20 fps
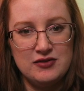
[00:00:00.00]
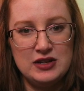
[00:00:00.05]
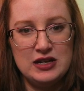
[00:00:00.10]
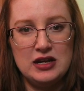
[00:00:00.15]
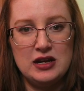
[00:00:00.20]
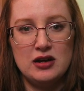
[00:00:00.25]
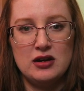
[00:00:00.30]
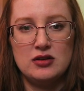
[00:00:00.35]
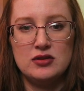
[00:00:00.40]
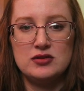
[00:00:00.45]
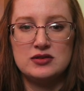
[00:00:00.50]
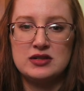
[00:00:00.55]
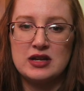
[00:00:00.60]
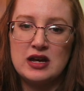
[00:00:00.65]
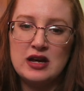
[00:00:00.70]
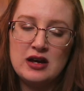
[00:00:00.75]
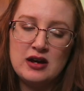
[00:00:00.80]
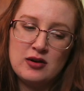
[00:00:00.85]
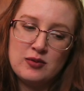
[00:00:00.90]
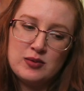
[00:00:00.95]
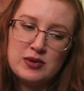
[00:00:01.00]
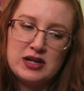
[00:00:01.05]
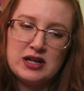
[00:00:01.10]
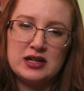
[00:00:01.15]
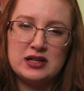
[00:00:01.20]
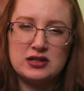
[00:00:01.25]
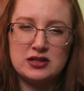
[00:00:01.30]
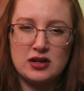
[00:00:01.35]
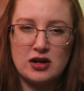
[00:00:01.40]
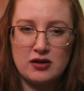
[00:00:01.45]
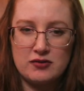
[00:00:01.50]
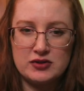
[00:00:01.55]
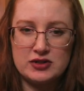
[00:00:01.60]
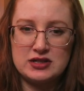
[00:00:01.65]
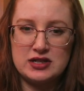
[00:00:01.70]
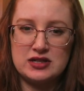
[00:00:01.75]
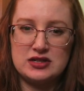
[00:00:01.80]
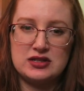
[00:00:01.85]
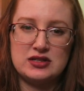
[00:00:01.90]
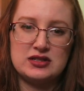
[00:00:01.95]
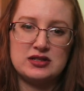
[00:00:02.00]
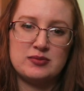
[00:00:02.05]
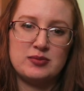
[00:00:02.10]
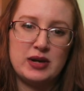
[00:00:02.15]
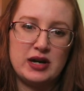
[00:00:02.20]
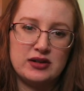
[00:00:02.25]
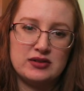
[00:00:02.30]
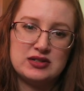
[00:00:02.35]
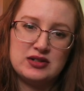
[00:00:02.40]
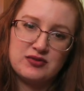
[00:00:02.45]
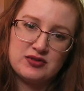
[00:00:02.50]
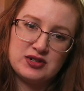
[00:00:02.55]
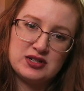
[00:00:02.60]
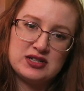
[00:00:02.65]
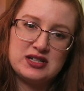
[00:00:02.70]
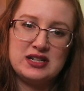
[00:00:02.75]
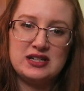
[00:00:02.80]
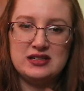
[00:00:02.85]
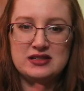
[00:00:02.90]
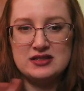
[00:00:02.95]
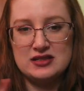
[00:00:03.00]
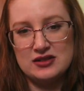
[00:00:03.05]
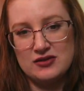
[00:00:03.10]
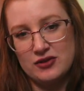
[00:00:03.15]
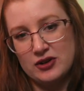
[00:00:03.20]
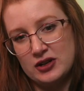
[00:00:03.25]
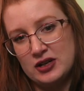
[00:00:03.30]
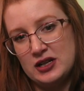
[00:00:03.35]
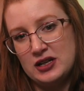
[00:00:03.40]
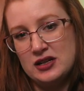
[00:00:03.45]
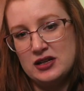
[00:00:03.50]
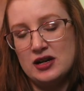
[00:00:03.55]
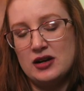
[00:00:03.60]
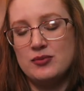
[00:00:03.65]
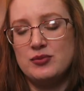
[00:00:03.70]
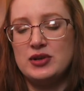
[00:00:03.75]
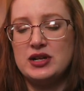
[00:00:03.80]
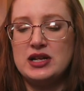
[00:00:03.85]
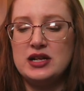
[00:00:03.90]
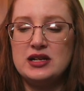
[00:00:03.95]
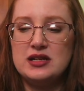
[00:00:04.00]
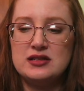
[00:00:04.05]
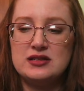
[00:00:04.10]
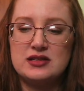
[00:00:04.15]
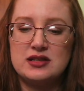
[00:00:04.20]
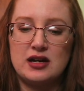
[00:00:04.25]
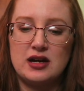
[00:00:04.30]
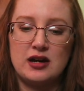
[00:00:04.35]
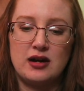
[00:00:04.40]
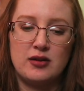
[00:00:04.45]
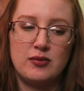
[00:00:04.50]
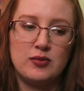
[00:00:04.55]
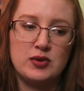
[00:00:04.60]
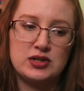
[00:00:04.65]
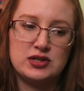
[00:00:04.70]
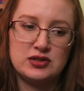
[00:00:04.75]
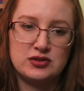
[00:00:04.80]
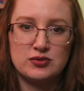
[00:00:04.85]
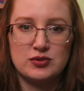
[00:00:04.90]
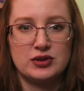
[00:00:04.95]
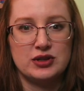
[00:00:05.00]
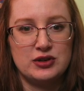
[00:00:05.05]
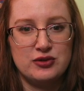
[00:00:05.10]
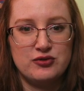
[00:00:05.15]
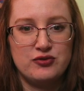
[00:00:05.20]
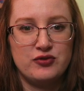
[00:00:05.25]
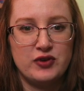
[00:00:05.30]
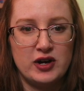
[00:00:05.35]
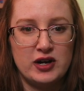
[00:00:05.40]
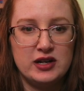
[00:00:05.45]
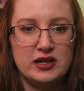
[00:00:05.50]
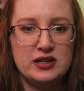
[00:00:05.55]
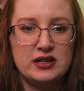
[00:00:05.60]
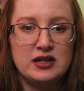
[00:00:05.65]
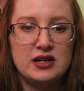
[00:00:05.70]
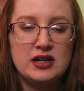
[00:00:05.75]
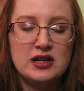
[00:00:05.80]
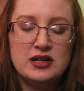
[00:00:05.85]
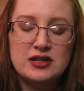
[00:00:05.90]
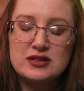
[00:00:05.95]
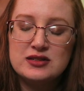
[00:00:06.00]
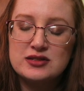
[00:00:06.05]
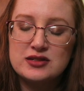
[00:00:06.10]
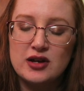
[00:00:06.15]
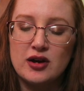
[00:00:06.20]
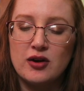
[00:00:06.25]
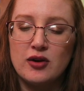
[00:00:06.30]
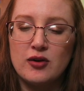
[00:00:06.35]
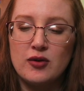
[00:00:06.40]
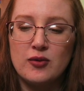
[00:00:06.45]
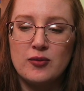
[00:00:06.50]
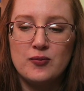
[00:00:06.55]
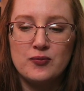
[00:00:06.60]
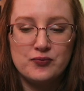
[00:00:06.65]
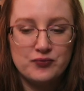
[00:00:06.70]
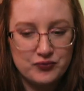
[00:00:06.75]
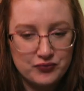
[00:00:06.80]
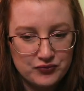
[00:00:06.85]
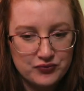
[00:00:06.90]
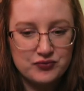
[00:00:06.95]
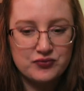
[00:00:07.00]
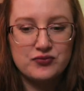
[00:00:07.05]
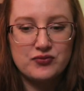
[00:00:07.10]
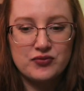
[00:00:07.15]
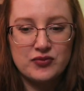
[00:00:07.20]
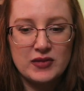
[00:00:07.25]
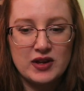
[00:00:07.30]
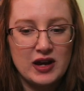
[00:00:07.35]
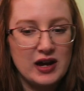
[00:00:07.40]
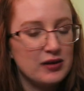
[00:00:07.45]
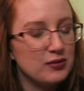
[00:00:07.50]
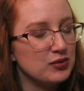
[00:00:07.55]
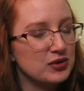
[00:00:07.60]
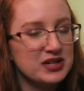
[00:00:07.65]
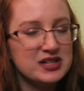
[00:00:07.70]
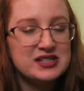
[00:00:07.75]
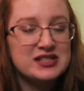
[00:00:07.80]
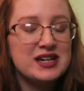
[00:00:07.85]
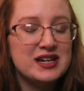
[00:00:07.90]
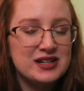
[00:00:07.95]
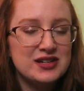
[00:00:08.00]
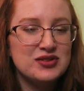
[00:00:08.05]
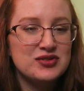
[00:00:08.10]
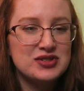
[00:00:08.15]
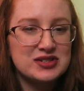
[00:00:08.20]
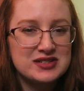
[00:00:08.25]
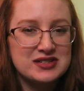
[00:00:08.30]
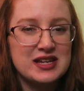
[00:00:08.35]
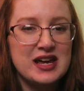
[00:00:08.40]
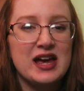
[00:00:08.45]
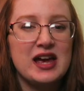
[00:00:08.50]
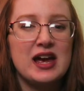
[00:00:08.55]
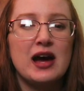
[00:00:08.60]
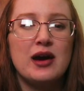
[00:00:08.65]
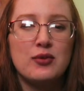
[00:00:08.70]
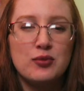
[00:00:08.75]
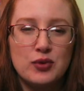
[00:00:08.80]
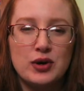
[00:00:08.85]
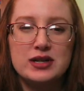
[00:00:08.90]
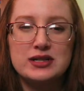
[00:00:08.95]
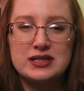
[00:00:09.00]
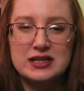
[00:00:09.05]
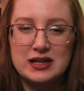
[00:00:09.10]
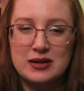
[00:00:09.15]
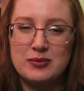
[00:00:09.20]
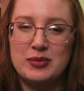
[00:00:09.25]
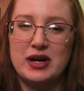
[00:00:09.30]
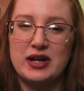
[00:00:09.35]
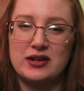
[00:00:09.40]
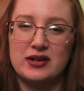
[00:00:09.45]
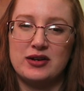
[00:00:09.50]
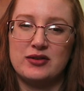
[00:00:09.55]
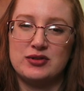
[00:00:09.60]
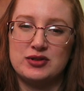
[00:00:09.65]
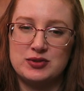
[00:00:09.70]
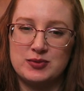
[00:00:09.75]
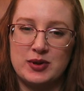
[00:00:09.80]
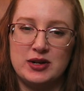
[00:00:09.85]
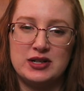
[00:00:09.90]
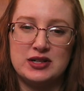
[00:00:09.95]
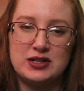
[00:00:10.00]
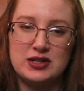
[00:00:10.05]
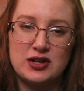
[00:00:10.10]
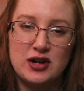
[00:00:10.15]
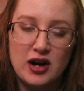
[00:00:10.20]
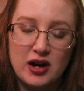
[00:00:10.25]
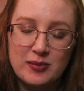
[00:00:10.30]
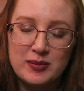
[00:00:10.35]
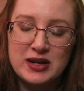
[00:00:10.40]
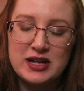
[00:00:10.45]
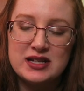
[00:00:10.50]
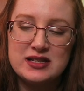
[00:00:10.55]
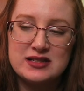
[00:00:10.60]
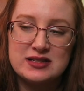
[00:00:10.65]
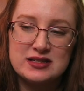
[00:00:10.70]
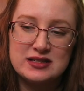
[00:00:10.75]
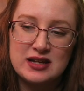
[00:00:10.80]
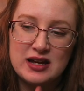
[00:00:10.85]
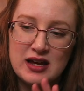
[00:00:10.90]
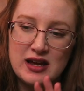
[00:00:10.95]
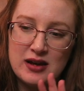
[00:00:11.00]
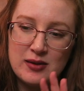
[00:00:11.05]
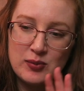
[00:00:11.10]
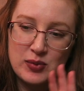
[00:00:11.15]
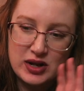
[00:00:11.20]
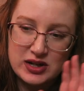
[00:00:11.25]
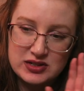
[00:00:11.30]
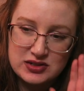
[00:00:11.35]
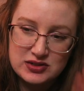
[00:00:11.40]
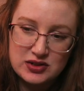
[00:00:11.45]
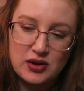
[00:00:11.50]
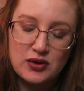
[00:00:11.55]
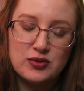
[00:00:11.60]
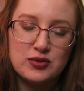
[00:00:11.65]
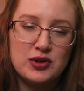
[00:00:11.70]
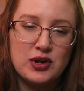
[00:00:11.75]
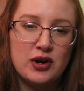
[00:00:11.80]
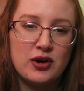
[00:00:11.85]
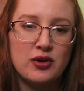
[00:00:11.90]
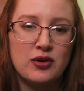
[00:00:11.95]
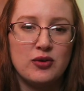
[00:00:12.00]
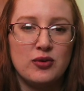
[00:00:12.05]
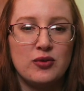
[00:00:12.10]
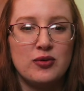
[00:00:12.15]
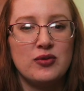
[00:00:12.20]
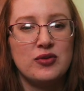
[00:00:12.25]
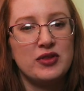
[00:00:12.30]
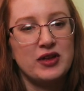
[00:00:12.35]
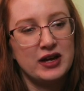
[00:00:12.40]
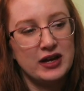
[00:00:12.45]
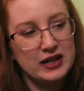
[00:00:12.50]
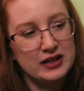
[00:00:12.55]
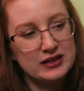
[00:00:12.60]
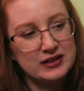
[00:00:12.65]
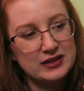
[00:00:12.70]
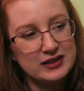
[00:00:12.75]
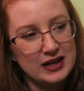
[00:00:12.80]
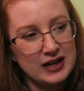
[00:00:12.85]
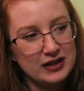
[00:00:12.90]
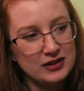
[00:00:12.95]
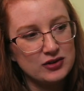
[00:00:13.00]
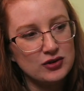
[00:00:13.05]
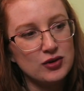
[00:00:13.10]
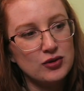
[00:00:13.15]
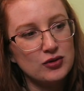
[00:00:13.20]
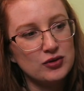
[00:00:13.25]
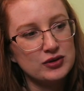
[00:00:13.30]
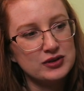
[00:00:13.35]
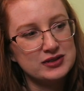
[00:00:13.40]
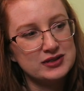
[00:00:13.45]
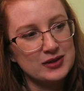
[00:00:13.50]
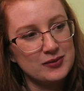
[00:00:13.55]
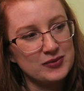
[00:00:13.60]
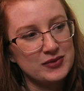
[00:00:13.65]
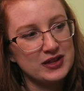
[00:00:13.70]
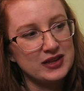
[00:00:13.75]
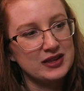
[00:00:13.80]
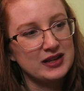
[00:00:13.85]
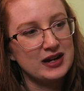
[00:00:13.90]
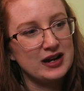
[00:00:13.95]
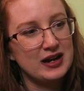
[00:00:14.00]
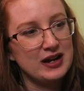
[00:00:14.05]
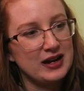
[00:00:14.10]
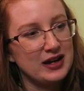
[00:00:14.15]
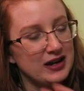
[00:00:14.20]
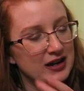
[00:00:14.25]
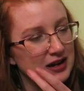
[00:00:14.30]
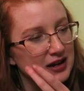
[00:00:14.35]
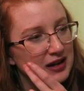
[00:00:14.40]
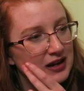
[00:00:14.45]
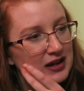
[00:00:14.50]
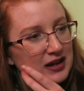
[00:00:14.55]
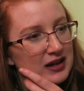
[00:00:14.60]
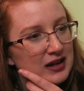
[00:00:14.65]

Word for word: videos, we get into conversations about different teas and different tea companies, um, which is really fun. So I will continue to say I want to get better at responding to comments, but I don't know that that goal is something that I